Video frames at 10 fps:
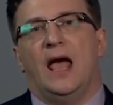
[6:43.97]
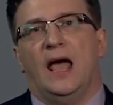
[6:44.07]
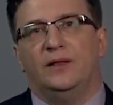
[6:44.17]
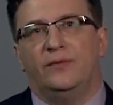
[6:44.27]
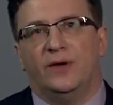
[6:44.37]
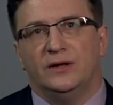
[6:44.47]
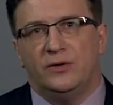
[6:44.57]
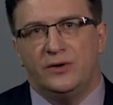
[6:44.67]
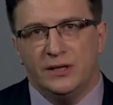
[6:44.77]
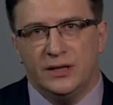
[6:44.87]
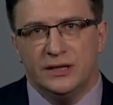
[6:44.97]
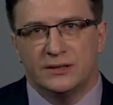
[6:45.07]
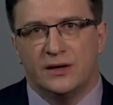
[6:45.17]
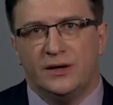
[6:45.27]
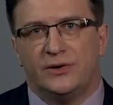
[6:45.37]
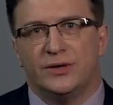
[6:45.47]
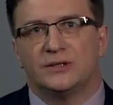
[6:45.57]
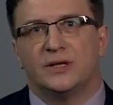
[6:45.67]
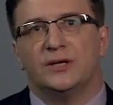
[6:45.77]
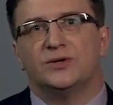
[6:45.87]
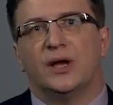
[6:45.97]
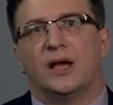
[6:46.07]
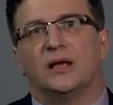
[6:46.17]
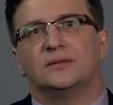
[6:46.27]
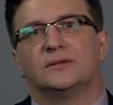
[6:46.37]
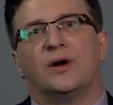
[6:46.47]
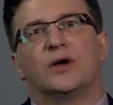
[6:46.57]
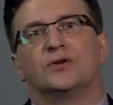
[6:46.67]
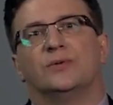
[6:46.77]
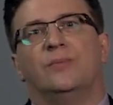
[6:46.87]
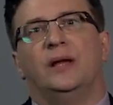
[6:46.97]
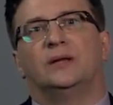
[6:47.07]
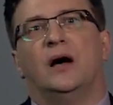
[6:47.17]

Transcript: And Fandorin is clearly such a construction made